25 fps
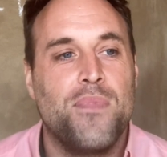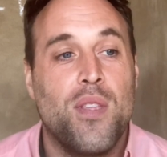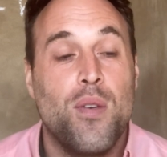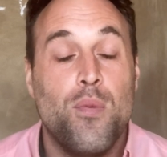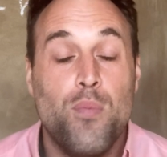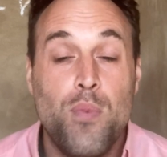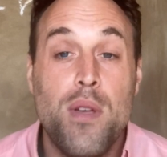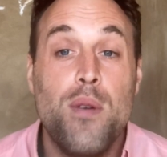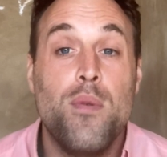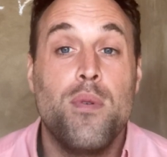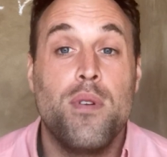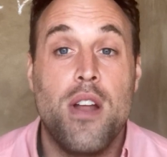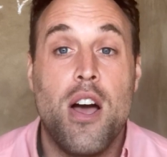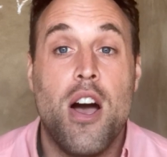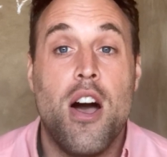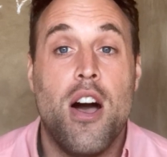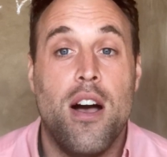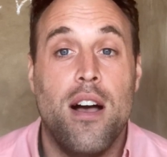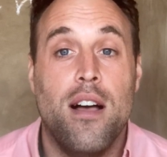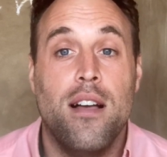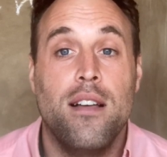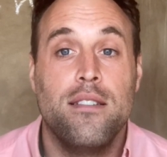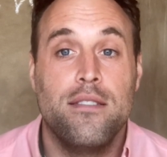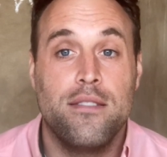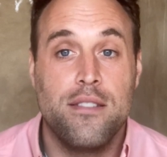we would
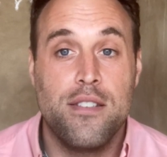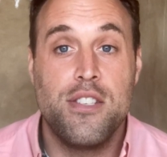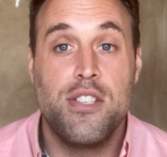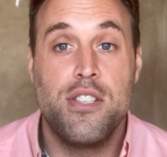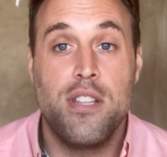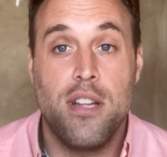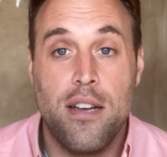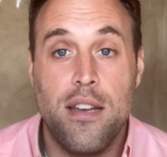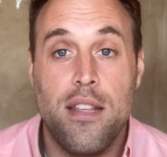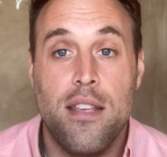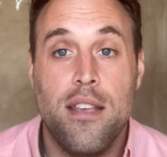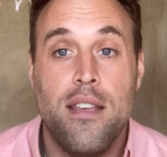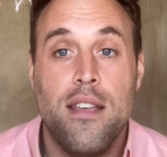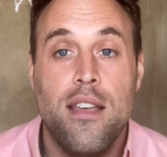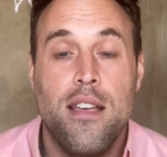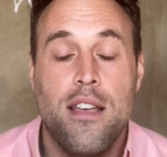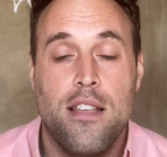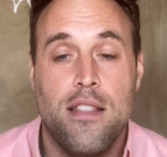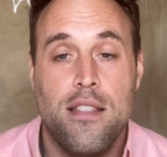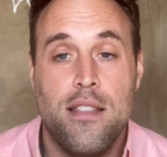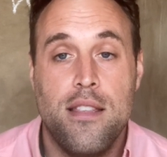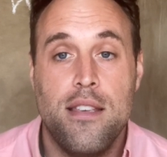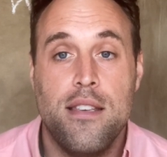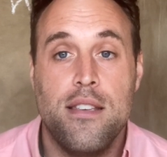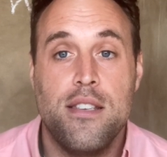all study
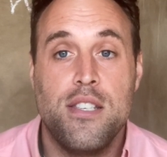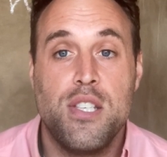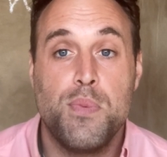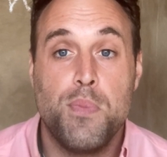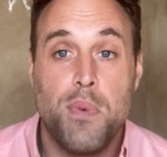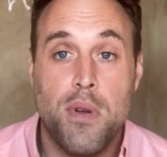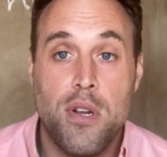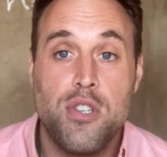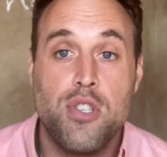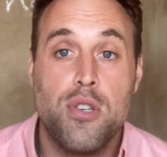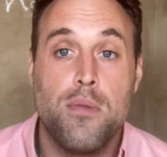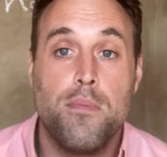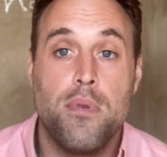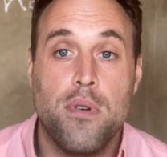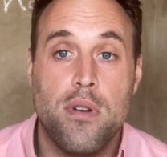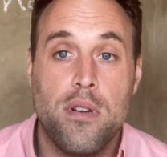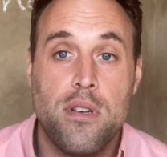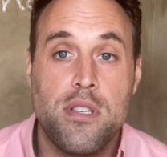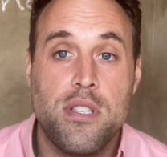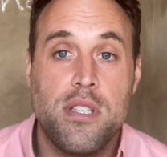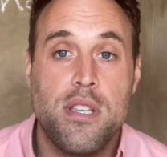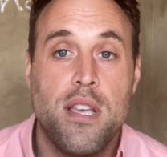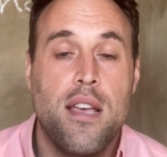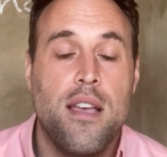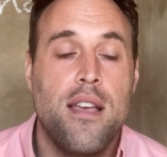these spiritual
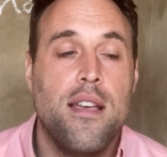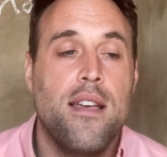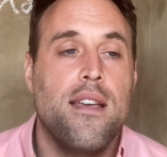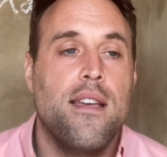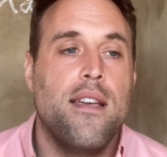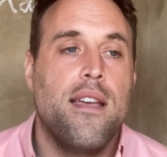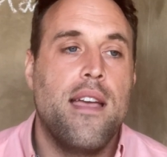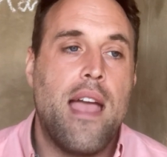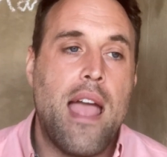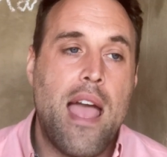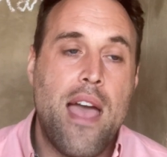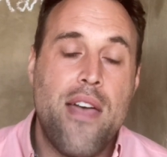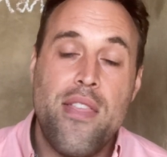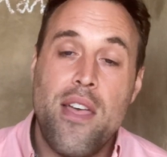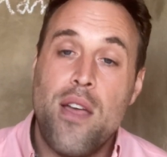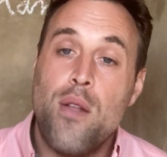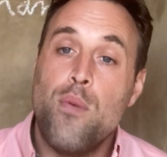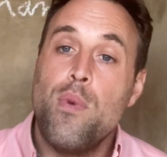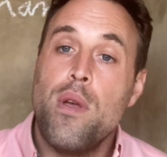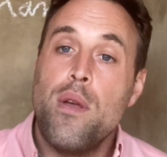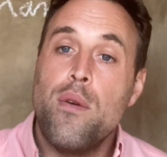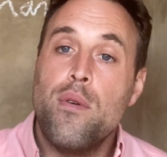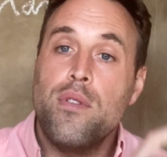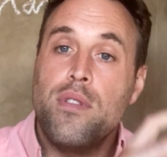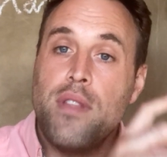books, and then
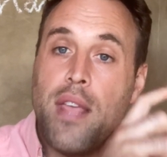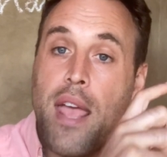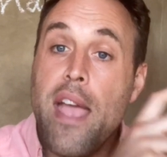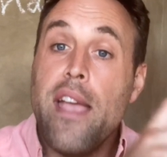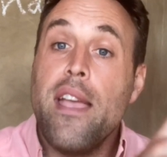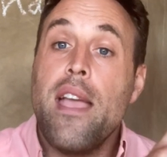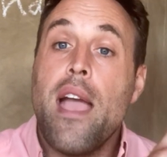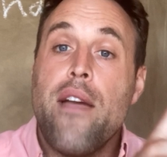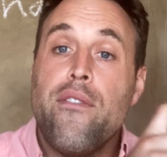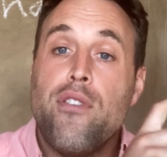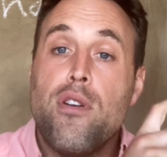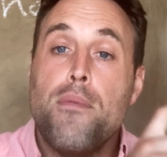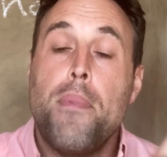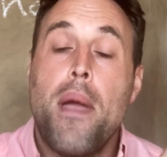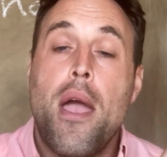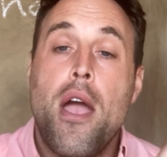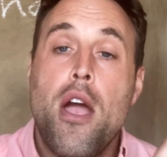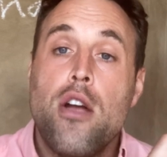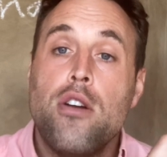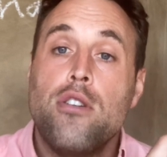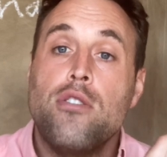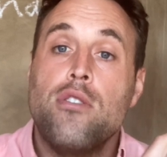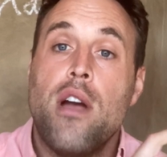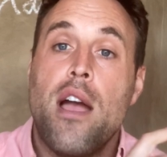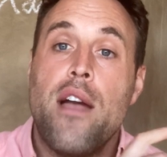we would take every
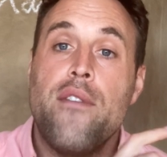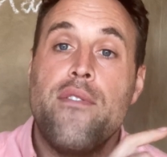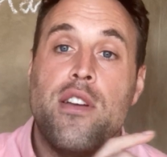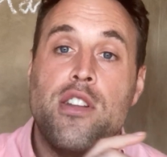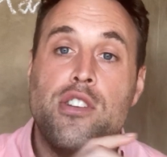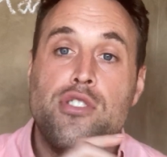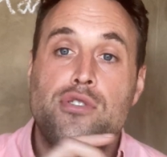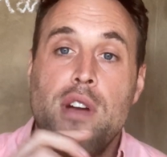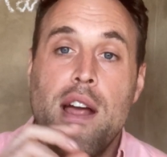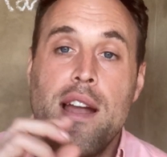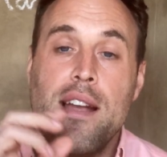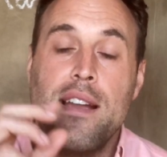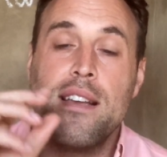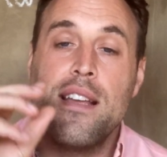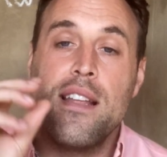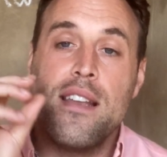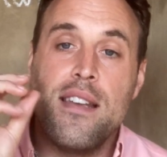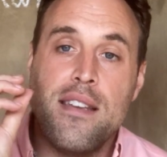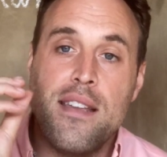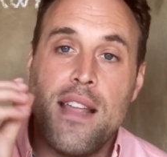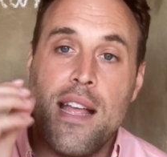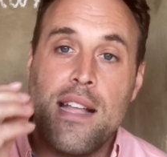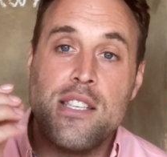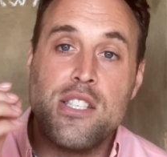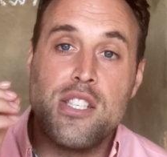paragraph and try to
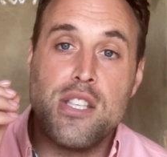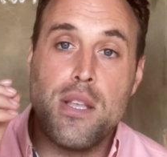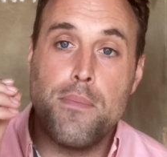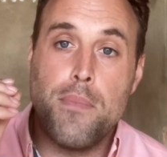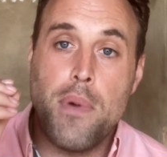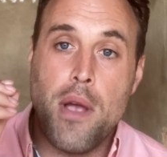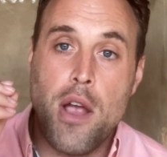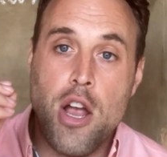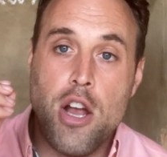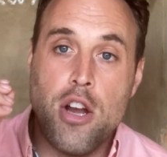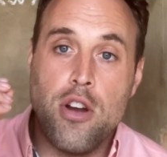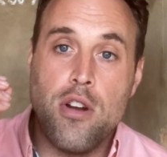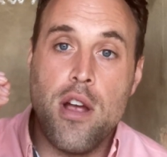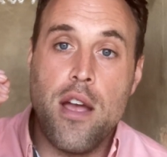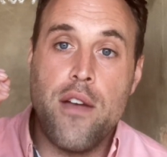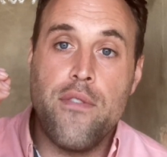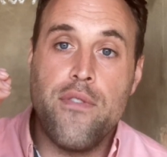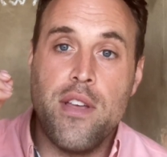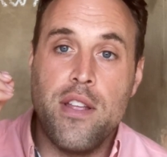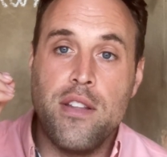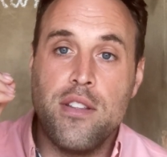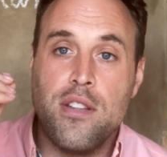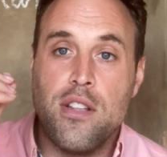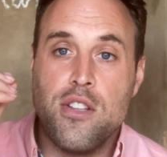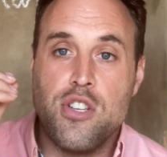condense the paragraph
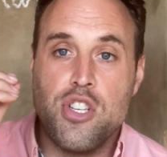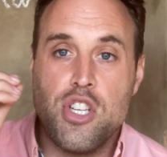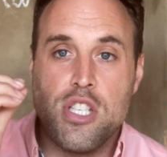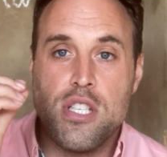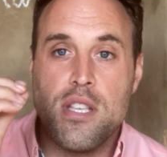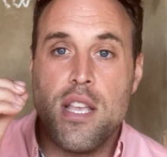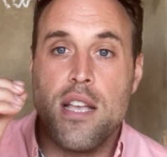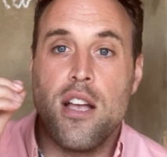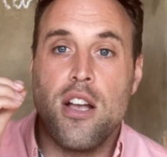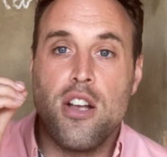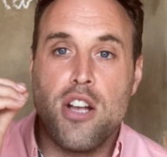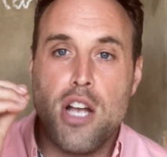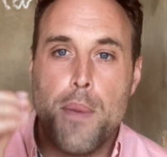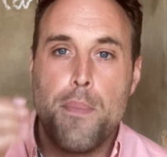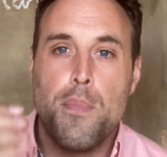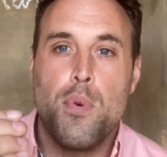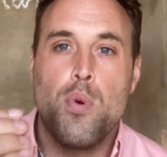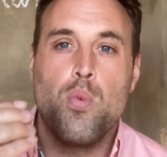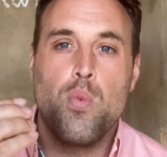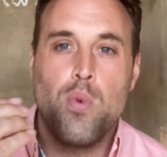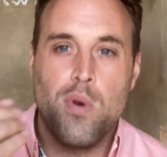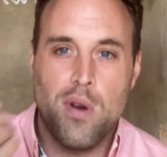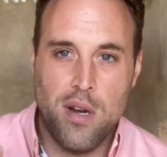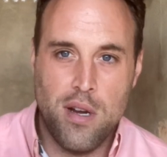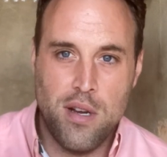into just like a couple
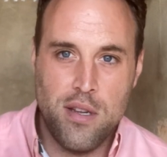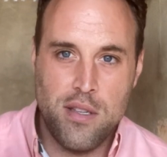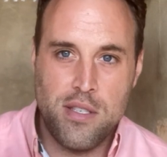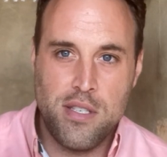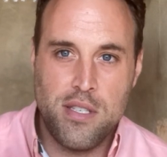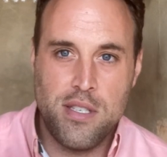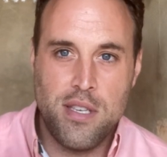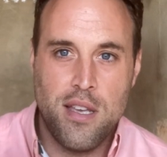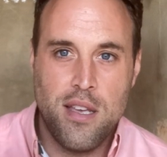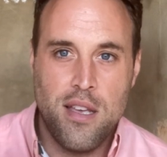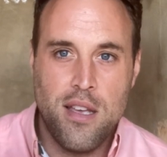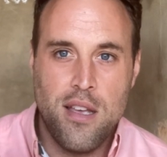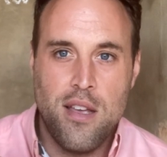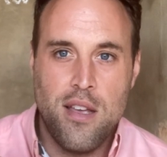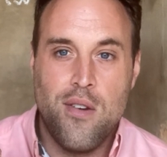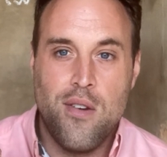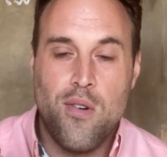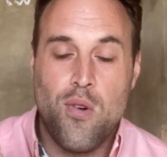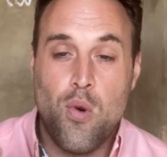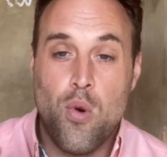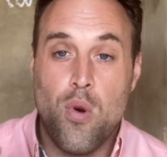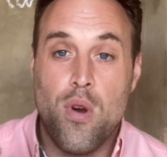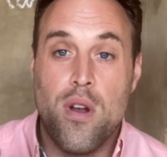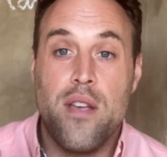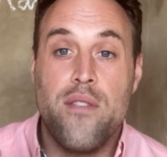words,
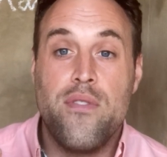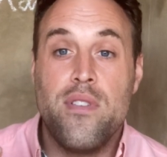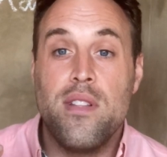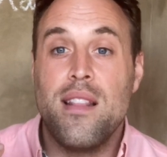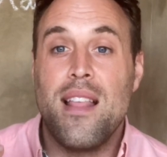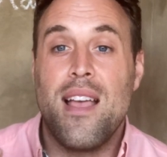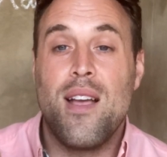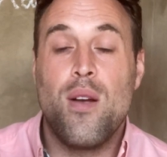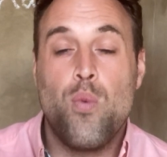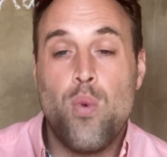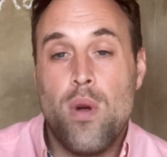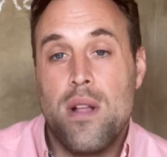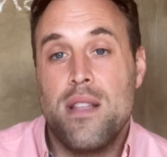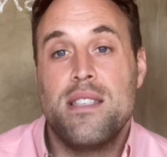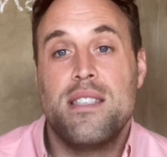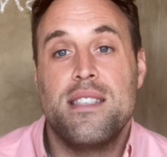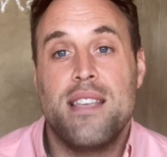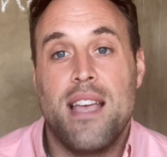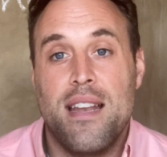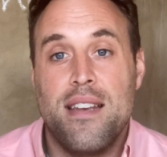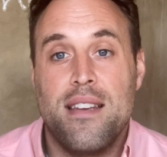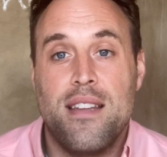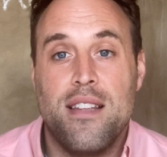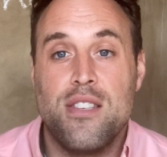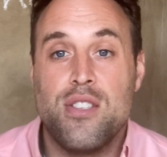or even like one
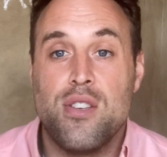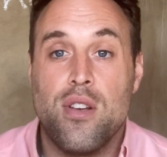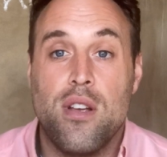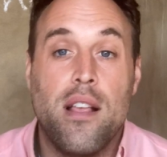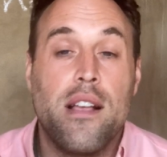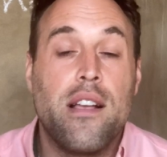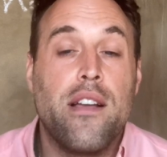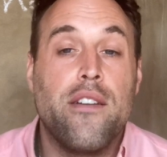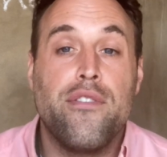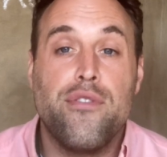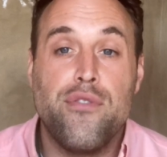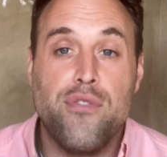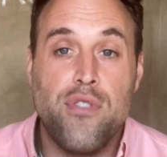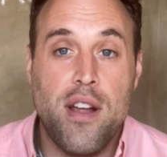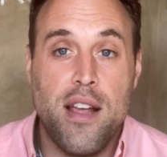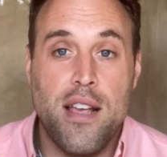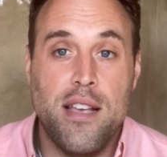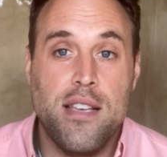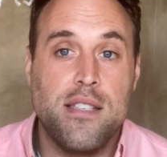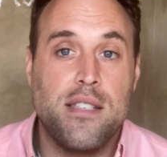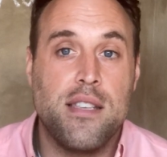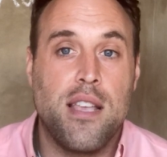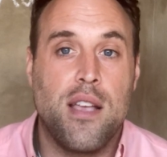sentence or like a phrase.